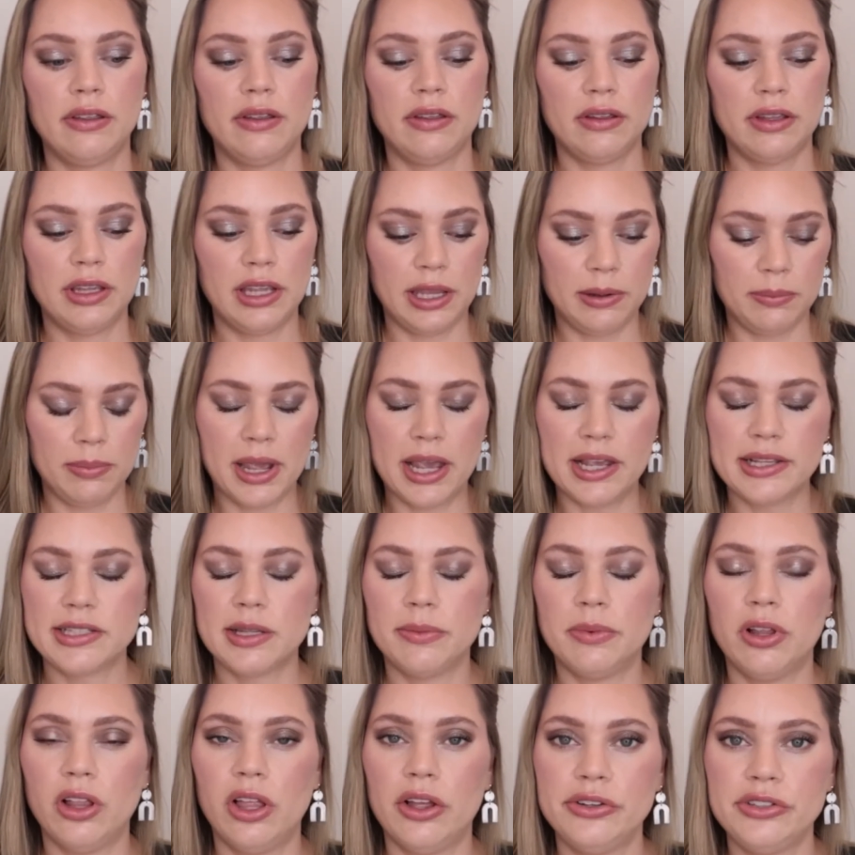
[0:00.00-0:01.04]
can pass
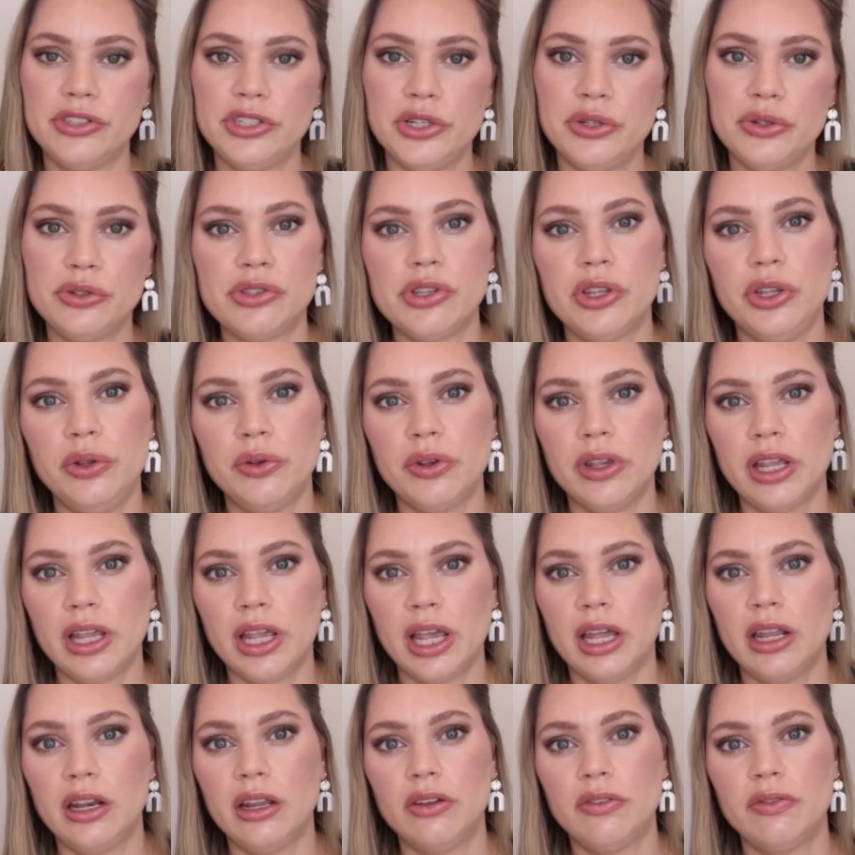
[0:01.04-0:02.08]
them along to you, so you can
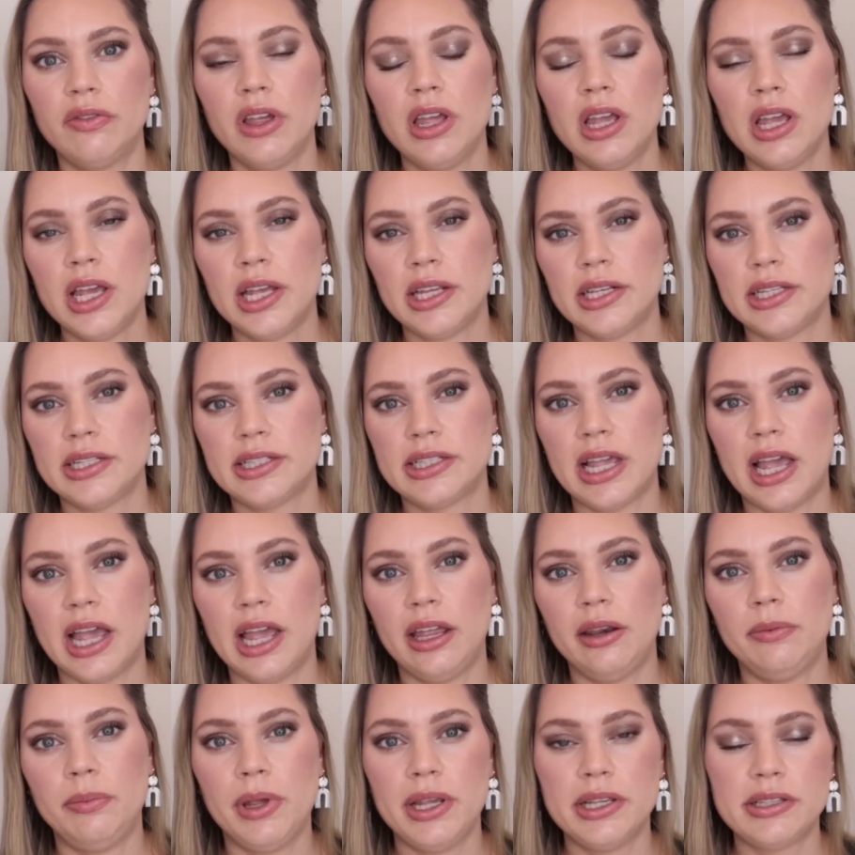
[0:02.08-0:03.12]
kind of
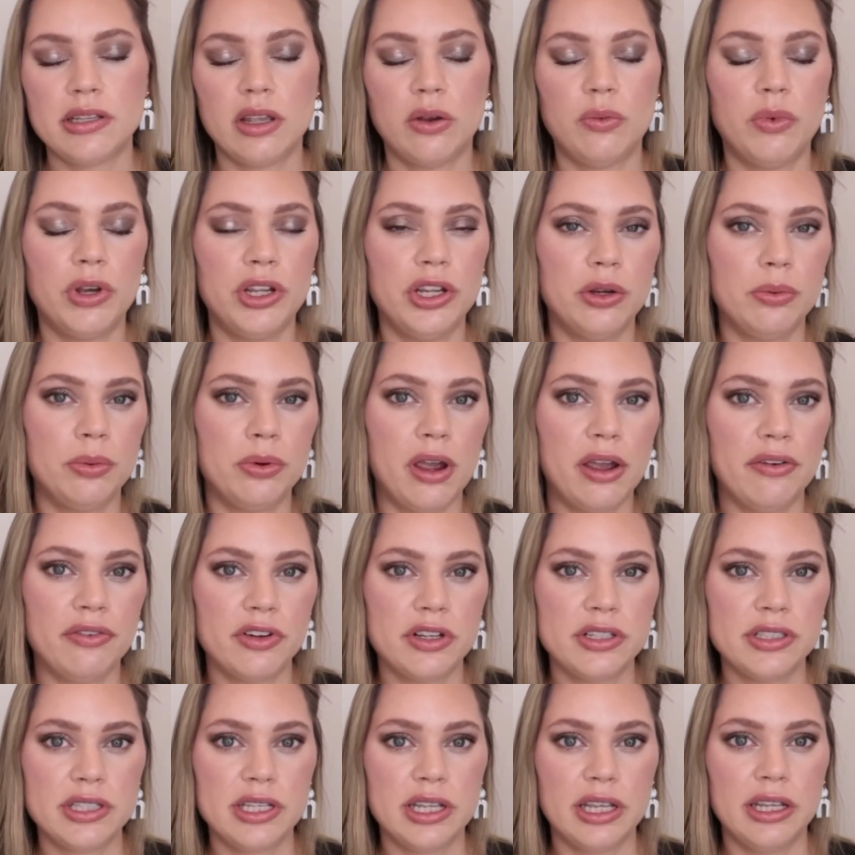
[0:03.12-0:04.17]
decide based on what your
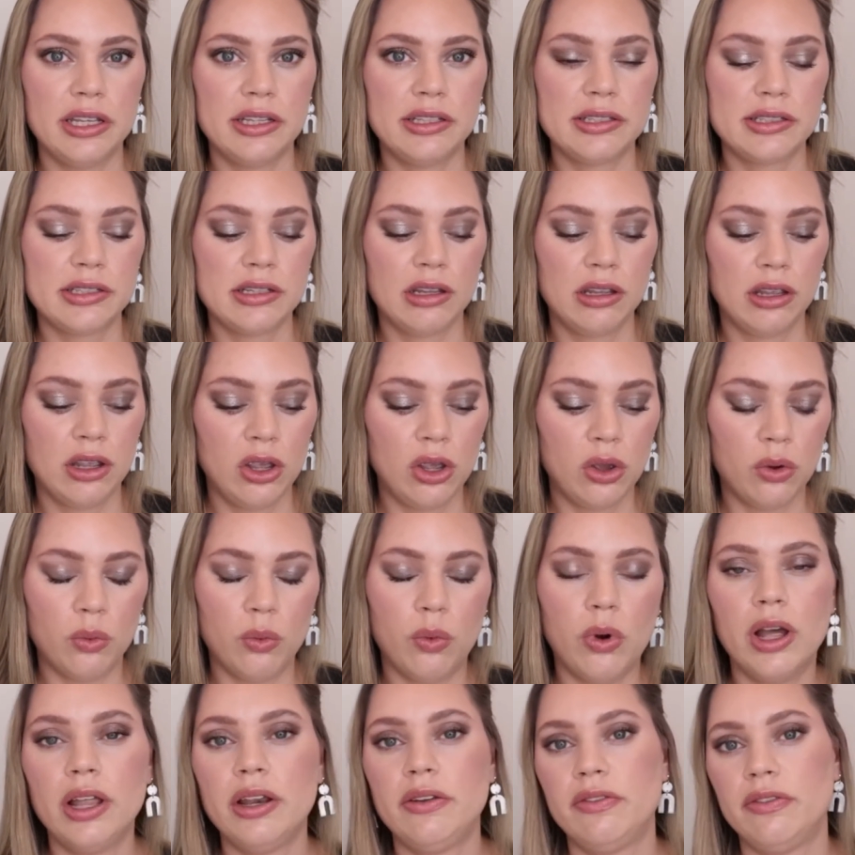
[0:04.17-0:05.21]
preference is
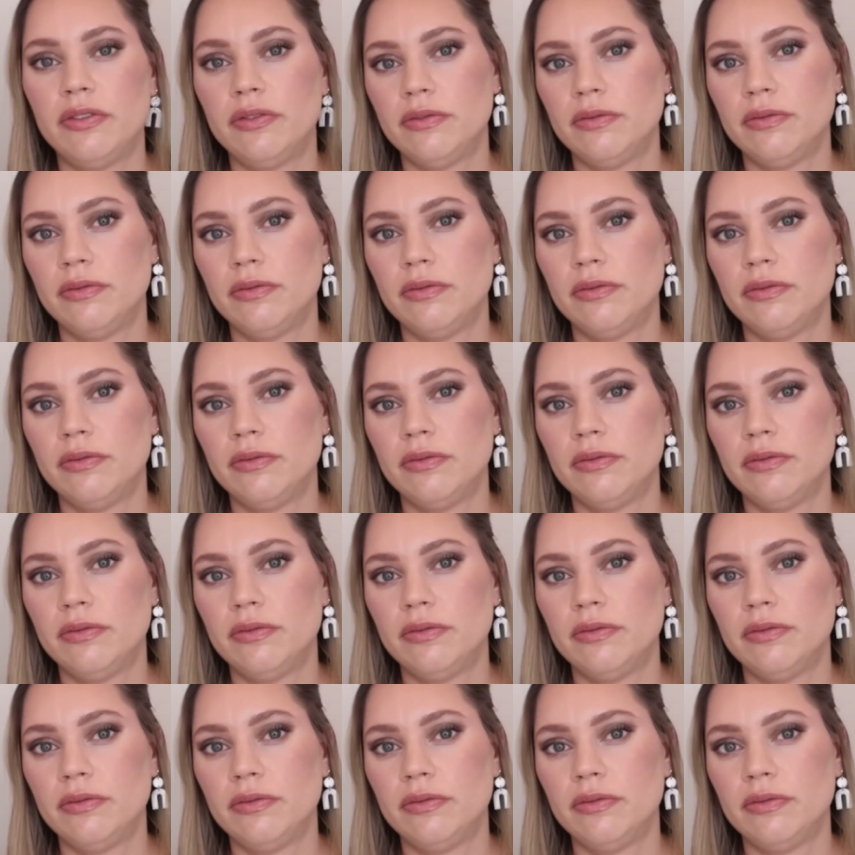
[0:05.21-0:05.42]
what